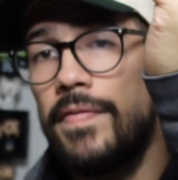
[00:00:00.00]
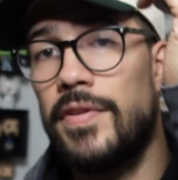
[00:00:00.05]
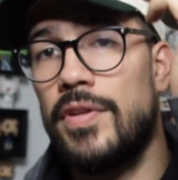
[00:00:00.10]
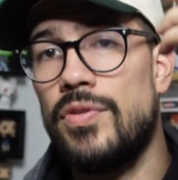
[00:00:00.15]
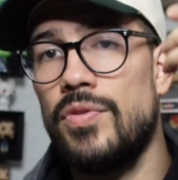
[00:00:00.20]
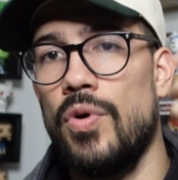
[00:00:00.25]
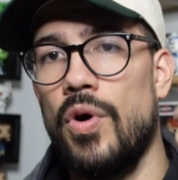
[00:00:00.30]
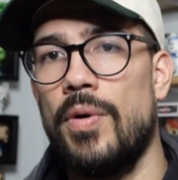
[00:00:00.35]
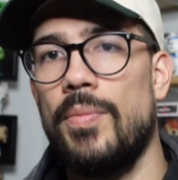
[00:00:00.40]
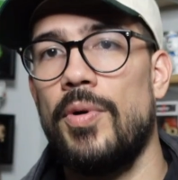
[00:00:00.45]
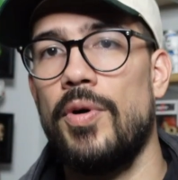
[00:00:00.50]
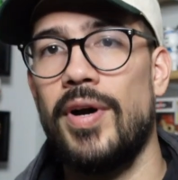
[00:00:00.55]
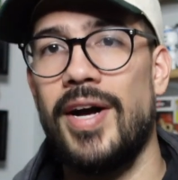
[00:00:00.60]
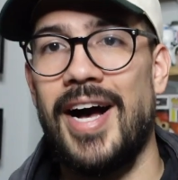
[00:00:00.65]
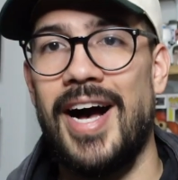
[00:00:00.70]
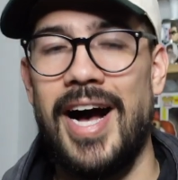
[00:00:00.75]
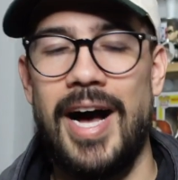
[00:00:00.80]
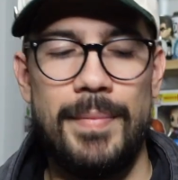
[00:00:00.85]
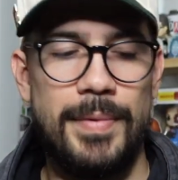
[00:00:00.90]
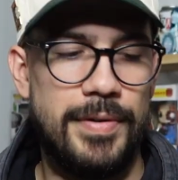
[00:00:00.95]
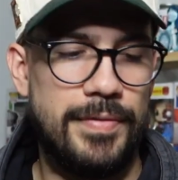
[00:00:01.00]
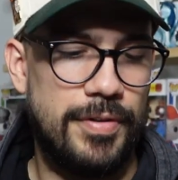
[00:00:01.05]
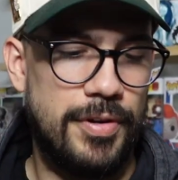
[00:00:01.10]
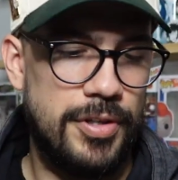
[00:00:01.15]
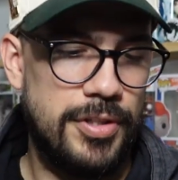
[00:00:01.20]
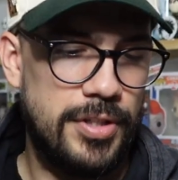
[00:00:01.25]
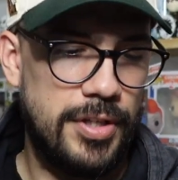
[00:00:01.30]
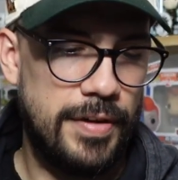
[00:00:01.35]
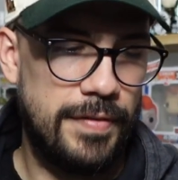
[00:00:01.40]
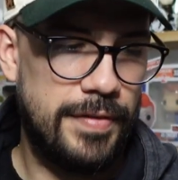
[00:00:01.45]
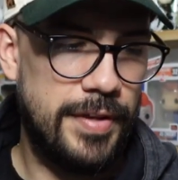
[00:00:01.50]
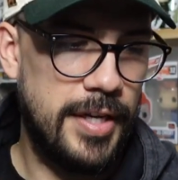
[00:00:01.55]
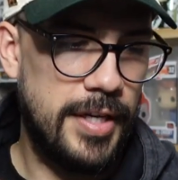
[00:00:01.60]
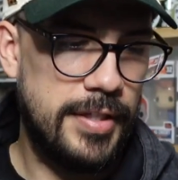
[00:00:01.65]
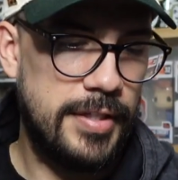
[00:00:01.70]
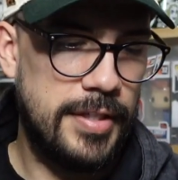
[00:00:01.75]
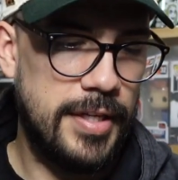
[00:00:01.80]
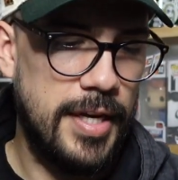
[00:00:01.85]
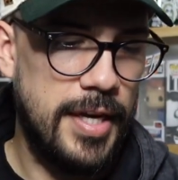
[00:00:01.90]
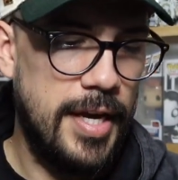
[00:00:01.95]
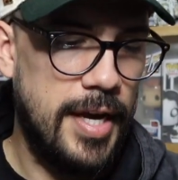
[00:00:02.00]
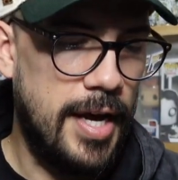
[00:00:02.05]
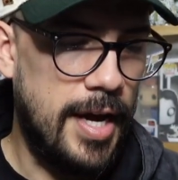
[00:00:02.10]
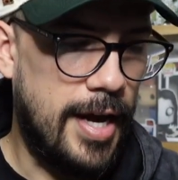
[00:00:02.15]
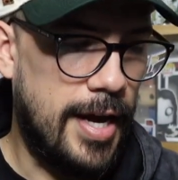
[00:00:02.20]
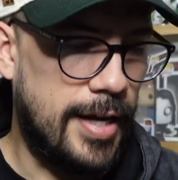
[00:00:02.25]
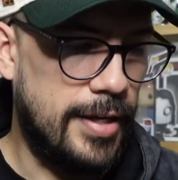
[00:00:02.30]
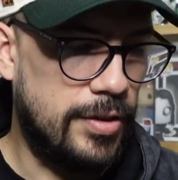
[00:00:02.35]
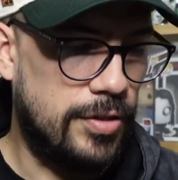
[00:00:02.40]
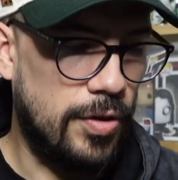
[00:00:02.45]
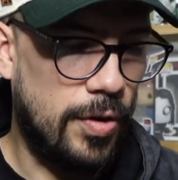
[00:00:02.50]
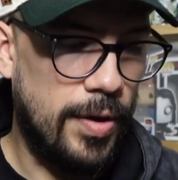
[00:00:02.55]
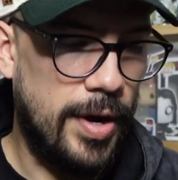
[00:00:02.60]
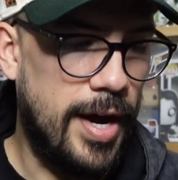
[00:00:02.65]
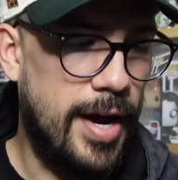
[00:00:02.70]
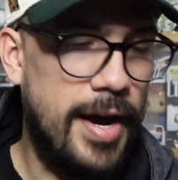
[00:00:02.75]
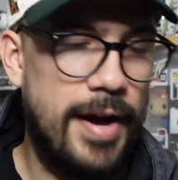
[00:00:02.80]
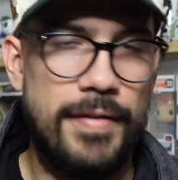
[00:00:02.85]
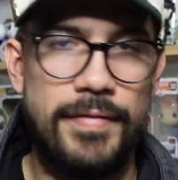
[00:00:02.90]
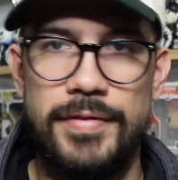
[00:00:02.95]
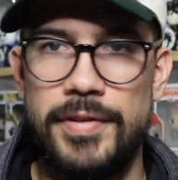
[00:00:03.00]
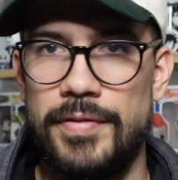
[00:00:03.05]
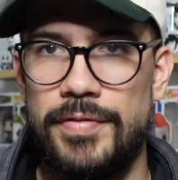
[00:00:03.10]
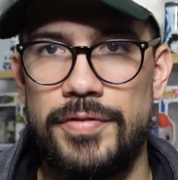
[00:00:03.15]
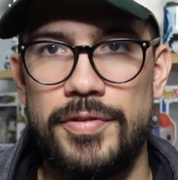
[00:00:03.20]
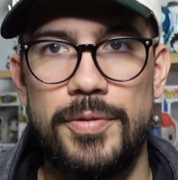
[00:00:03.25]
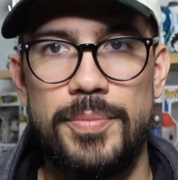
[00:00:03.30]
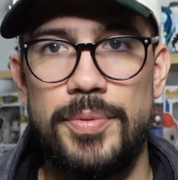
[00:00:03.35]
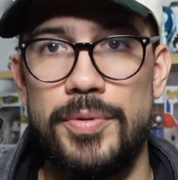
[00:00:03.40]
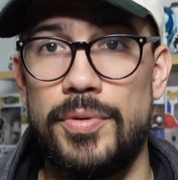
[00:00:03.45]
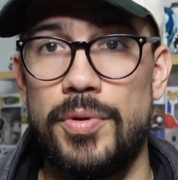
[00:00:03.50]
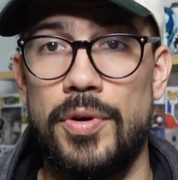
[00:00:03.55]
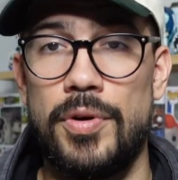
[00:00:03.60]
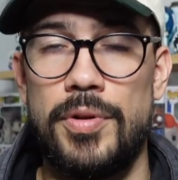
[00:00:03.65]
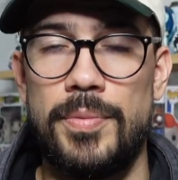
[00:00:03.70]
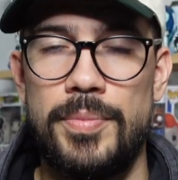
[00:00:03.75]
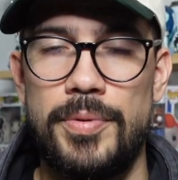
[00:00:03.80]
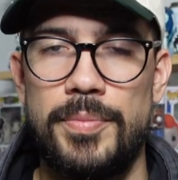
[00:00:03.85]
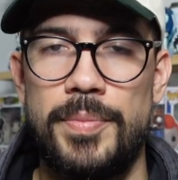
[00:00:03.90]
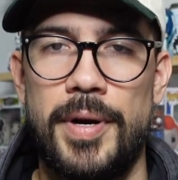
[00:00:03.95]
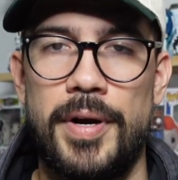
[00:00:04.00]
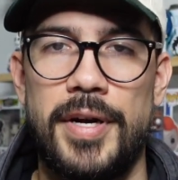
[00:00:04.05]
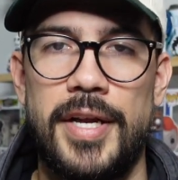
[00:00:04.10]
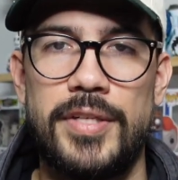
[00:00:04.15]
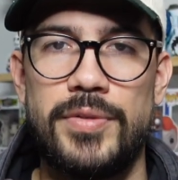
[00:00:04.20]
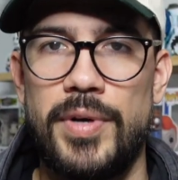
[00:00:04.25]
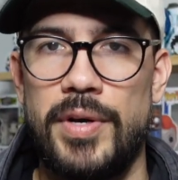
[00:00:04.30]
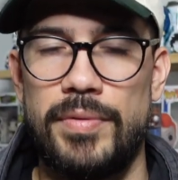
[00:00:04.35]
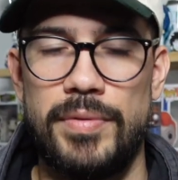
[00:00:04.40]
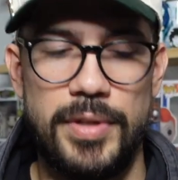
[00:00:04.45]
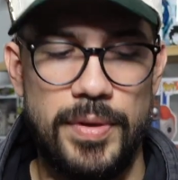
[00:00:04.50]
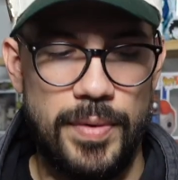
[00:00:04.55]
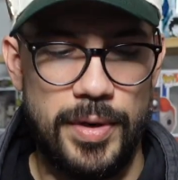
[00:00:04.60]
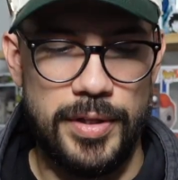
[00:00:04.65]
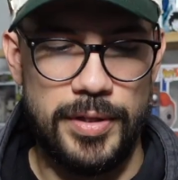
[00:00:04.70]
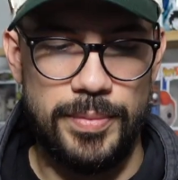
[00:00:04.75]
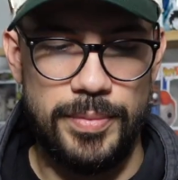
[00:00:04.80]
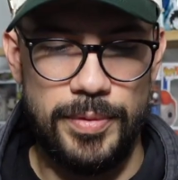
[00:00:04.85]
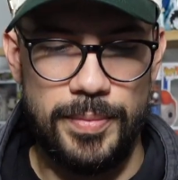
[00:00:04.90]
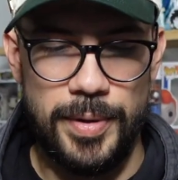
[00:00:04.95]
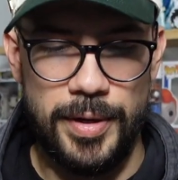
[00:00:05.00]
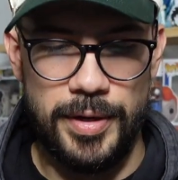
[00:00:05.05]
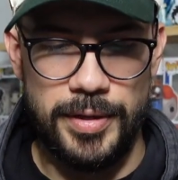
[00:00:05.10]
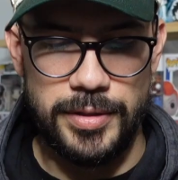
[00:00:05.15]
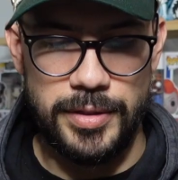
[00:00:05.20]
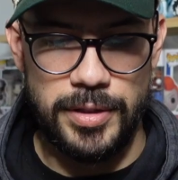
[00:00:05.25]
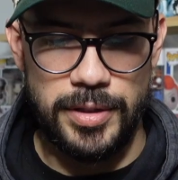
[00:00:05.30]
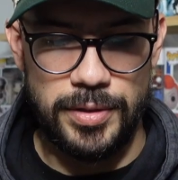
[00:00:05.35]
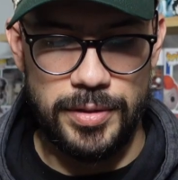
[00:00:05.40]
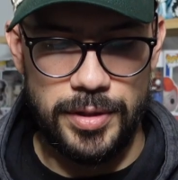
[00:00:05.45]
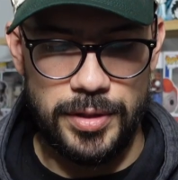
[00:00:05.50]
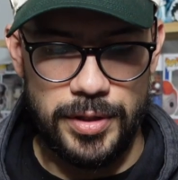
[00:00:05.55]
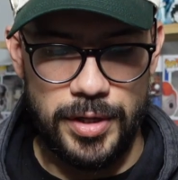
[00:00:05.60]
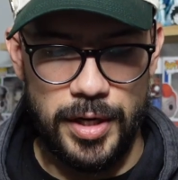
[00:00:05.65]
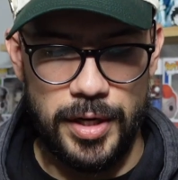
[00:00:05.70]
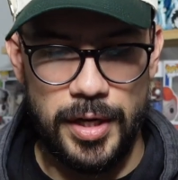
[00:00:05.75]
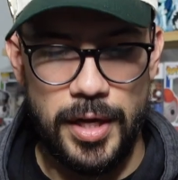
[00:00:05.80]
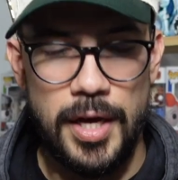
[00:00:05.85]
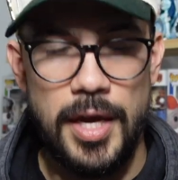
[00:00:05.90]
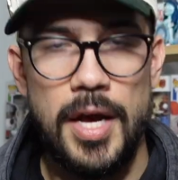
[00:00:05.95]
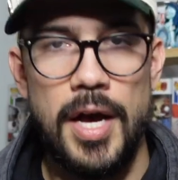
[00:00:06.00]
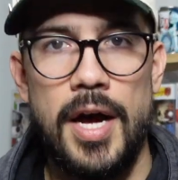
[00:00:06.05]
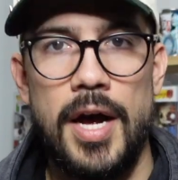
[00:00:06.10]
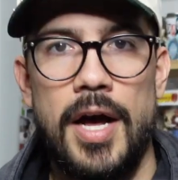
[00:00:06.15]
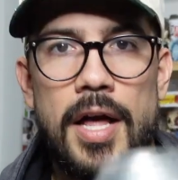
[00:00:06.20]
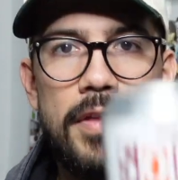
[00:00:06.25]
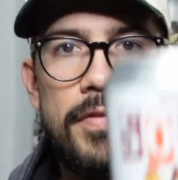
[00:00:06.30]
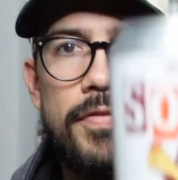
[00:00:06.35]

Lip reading: the normal common version of this. I don't have the Frute Brute or the Blueberry. That's why I really wanted the Blueberry to glow in the dark. The